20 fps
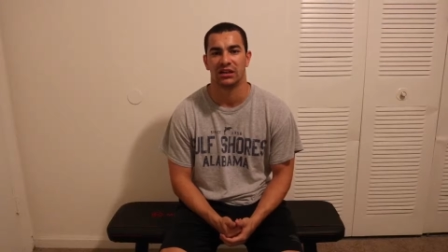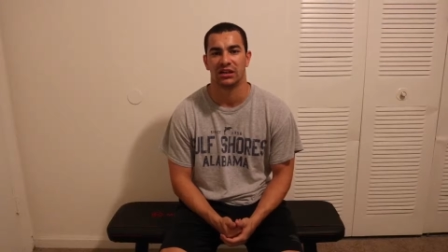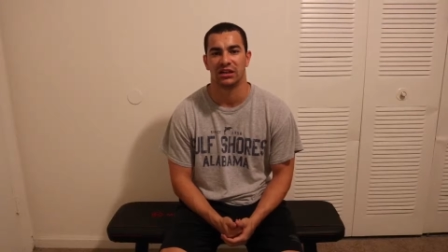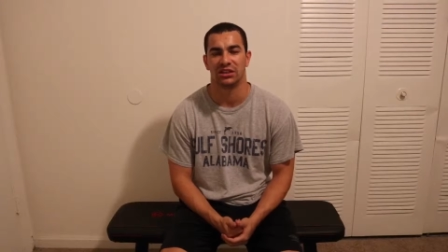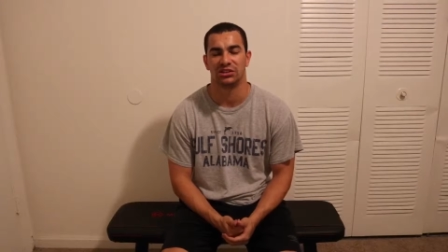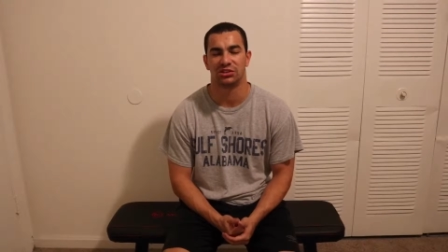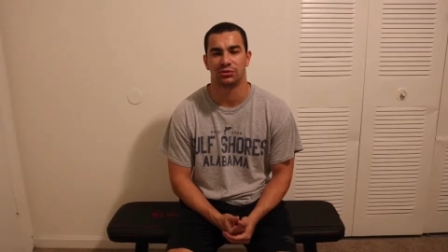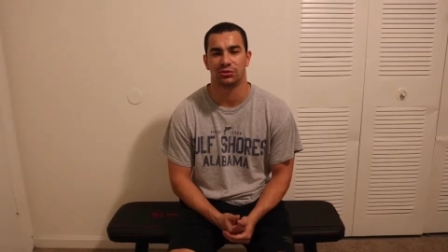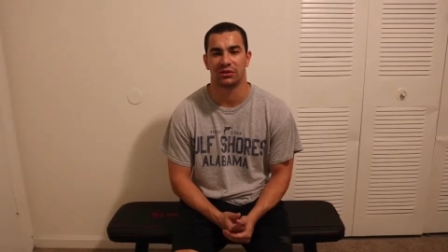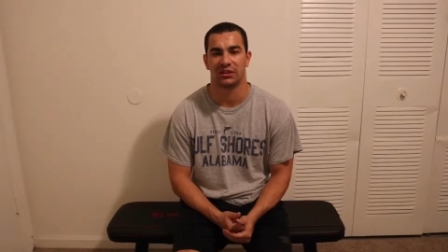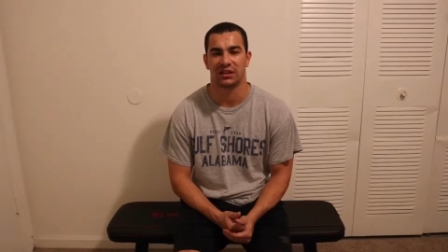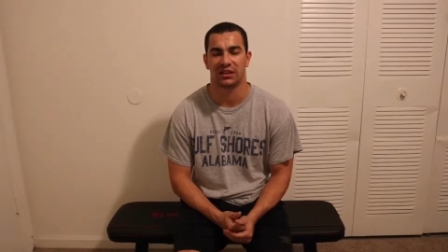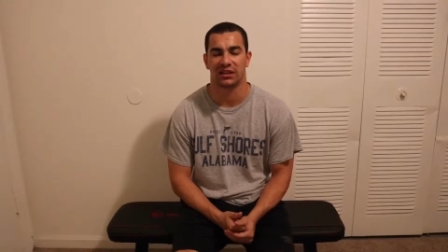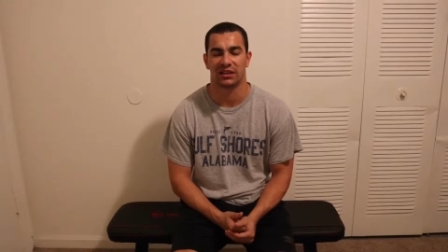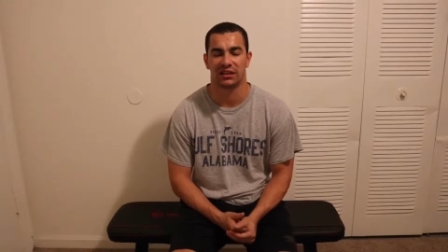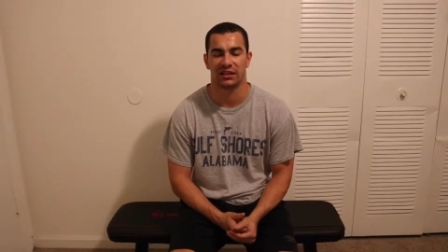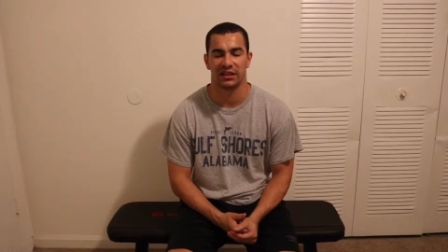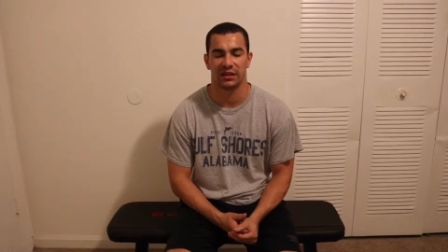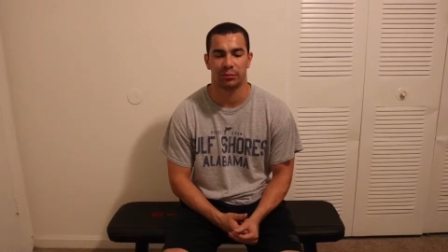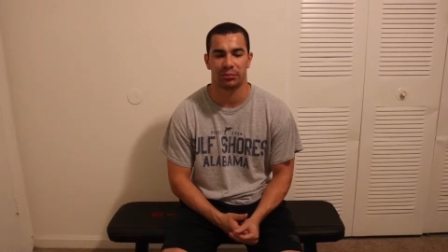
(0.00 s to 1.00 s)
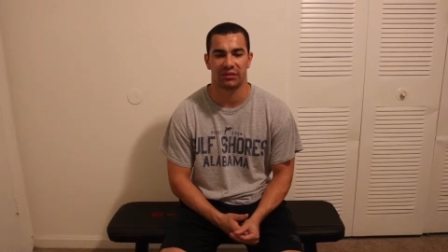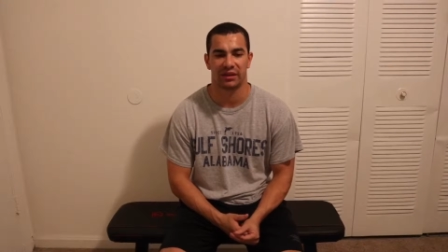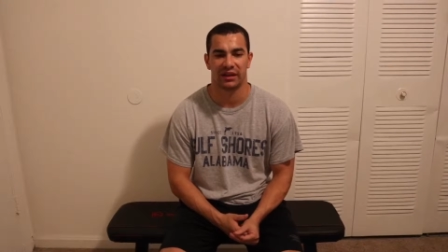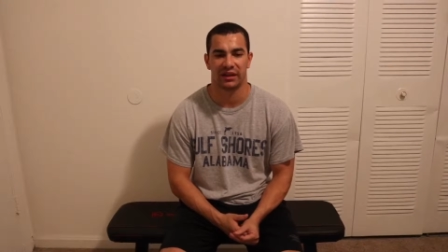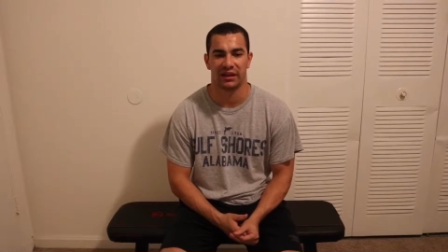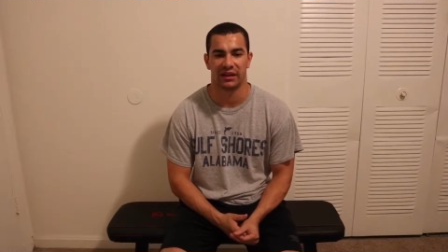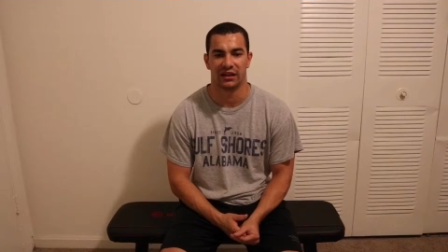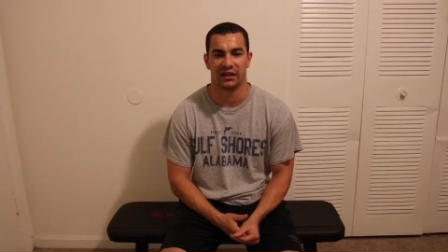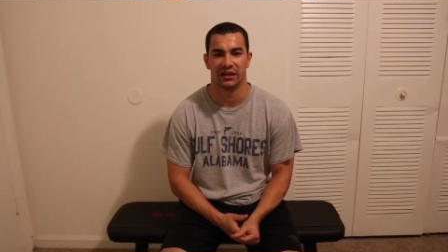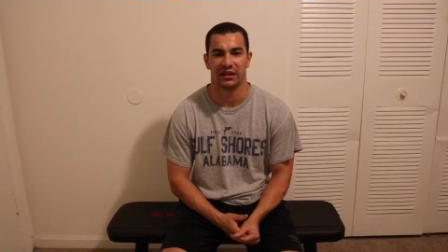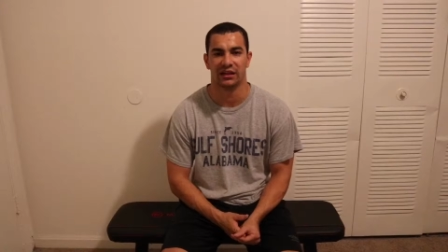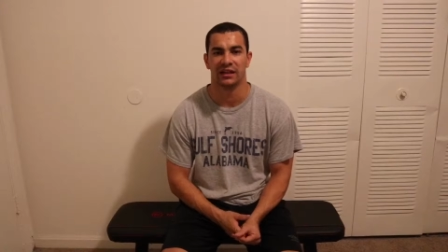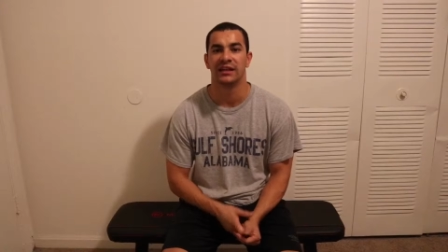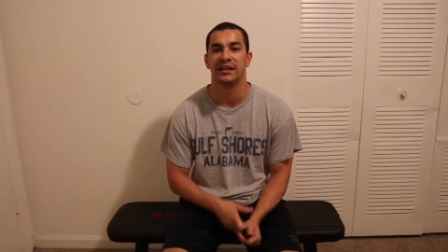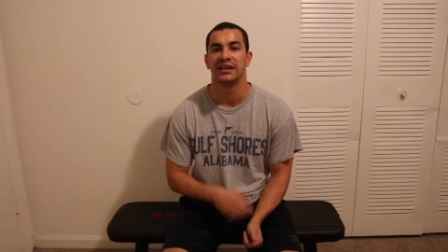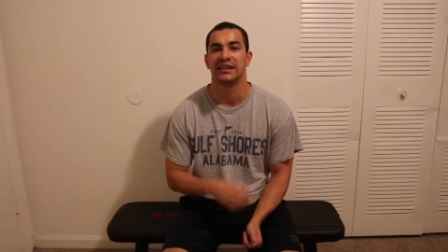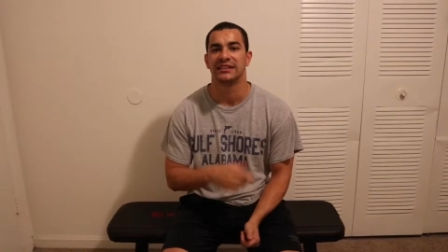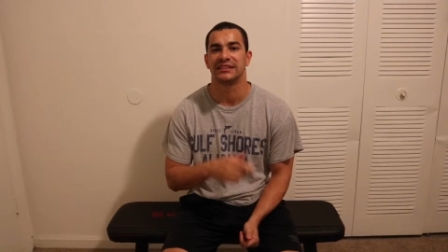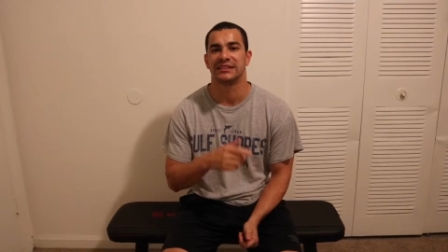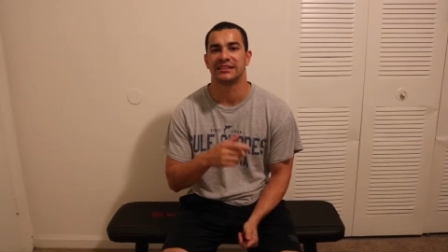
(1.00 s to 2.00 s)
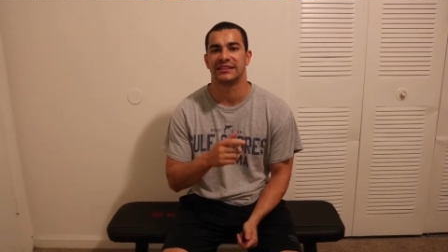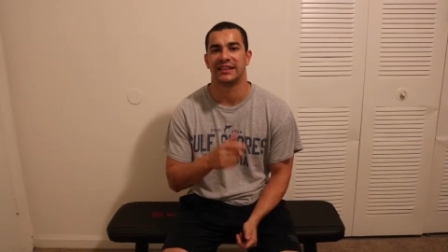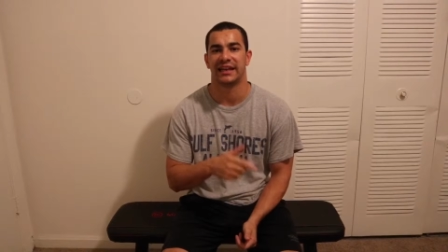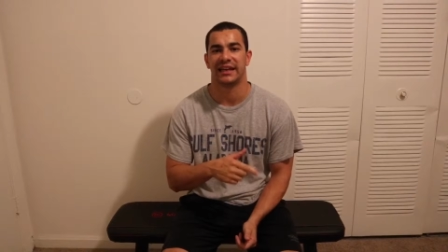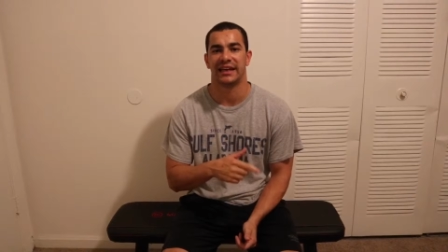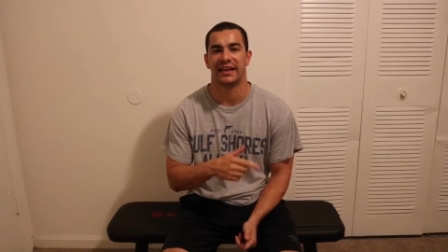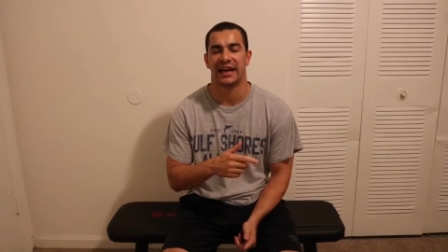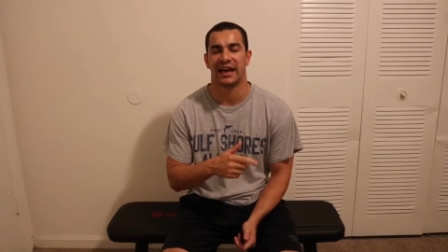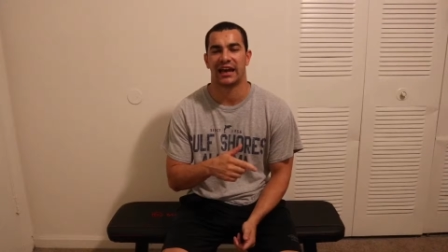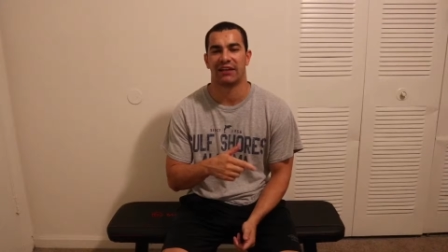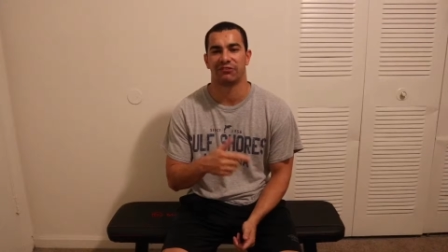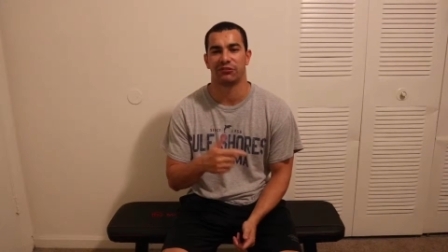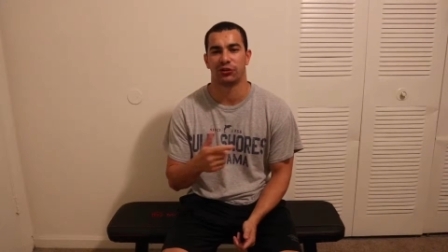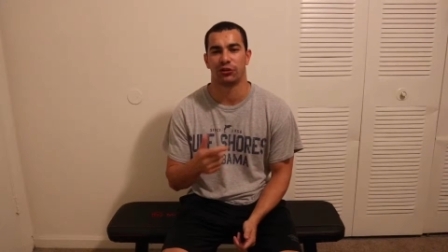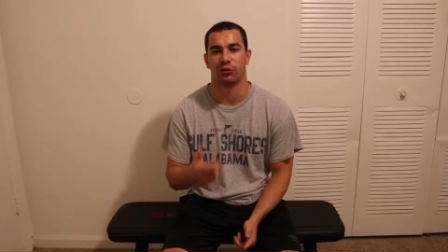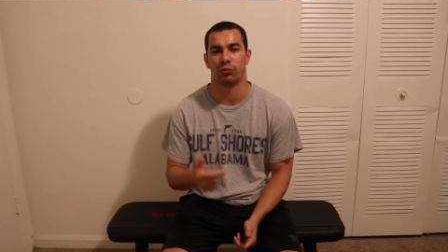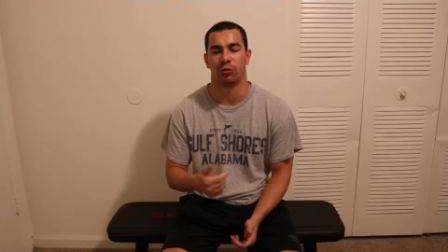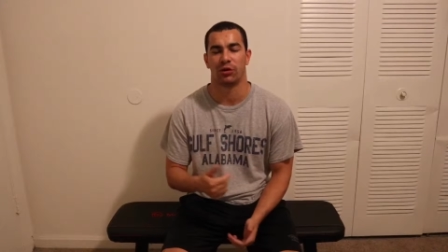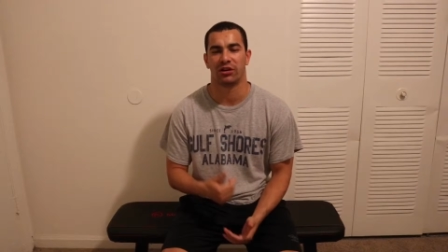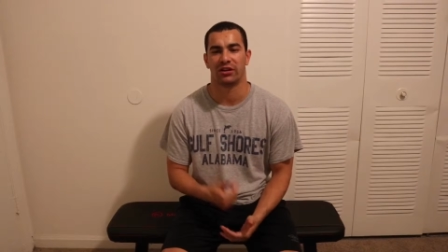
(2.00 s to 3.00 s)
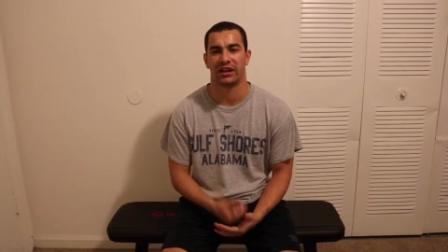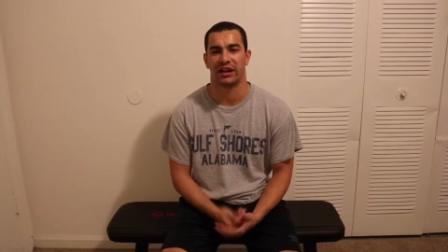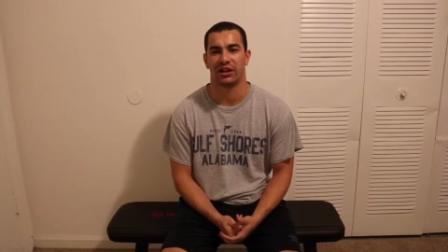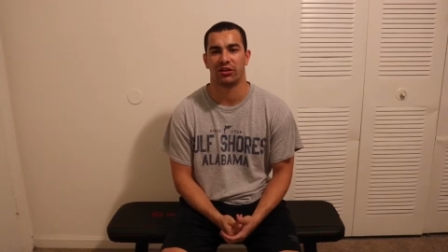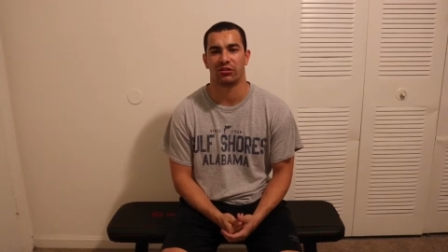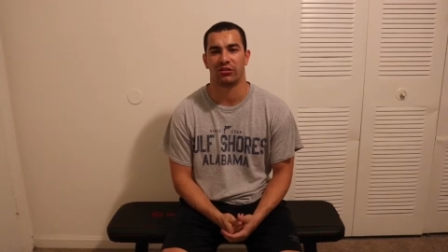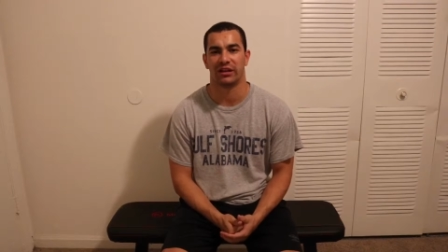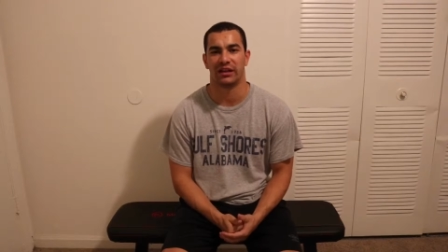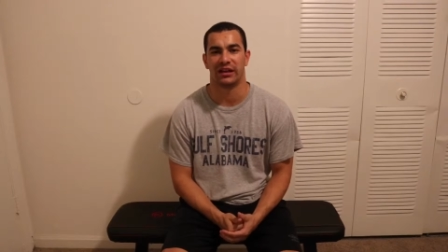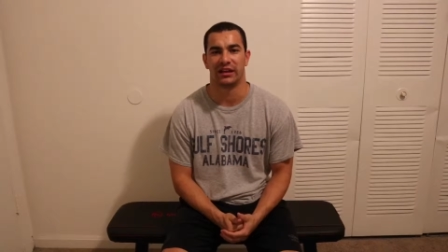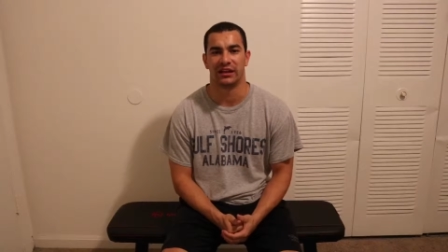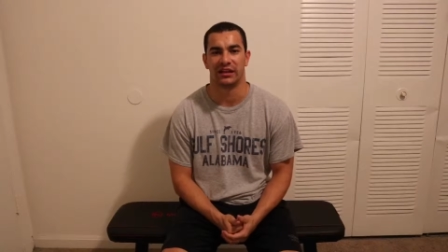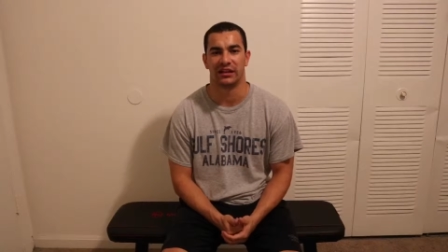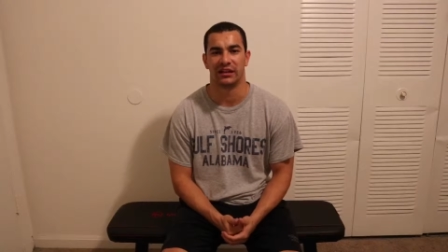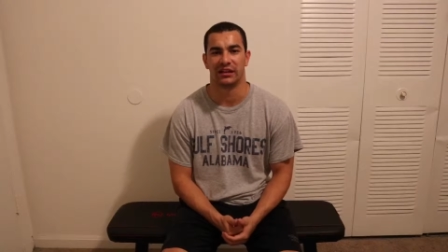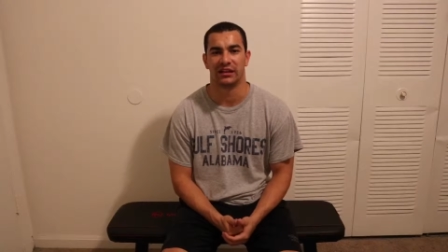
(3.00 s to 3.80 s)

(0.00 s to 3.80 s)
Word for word: enjoy the clip and stay after the workout and